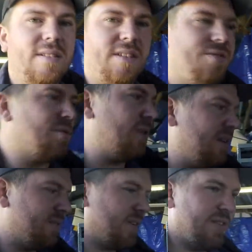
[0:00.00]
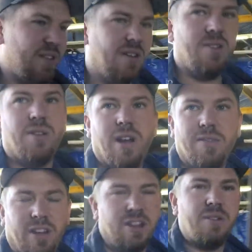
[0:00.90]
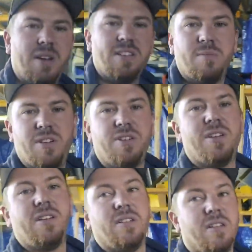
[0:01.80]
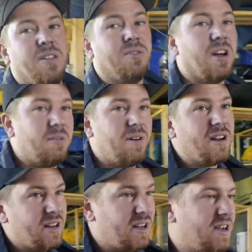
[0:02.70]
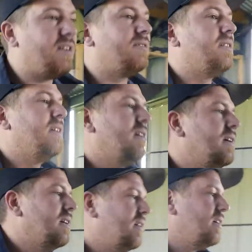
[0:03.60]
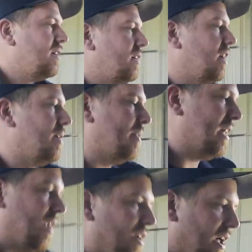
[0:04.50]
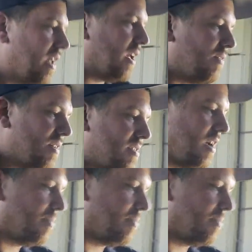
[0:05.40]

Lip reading: Since we're waiting for everything to cool off anyways, I'm gonna go ahead and clean the throttle body now. And that'll kind of give us an